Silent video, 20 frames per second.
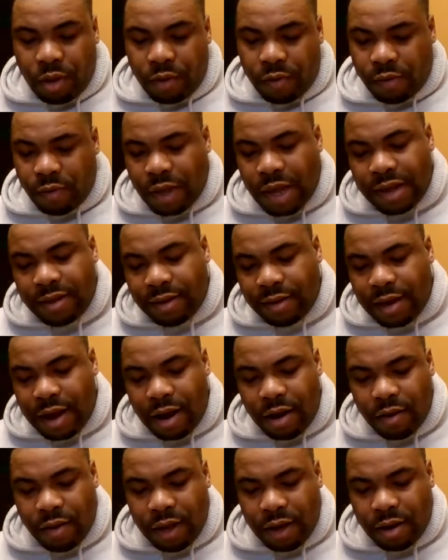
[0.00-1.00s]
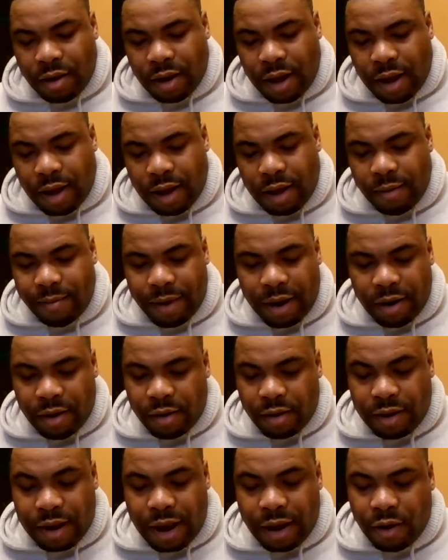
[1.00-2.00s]
So that's a title.
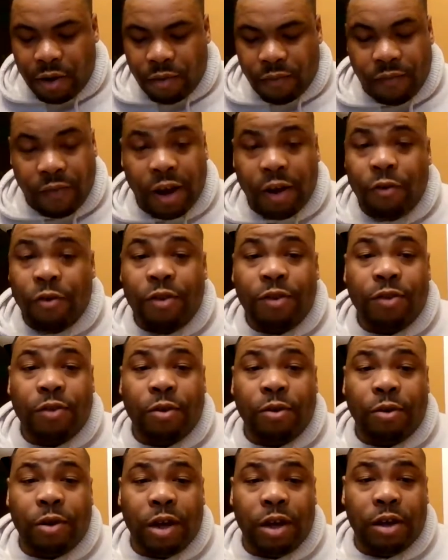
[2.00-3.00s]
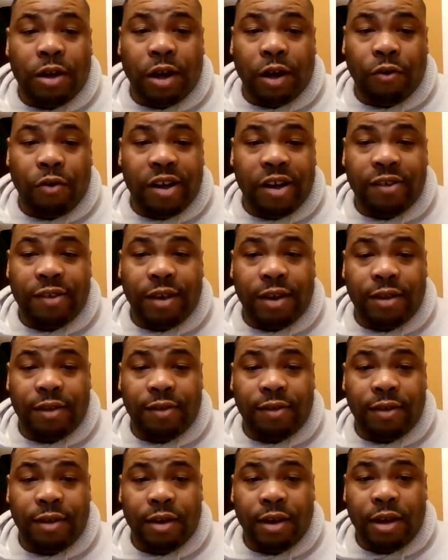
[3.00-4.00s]
Another title, Vagrant Story, a greatest
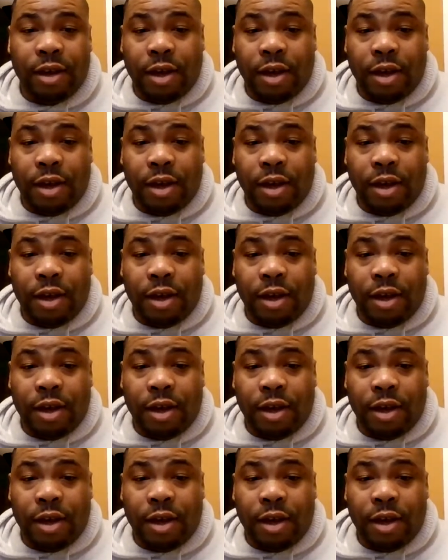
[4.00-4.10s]
hits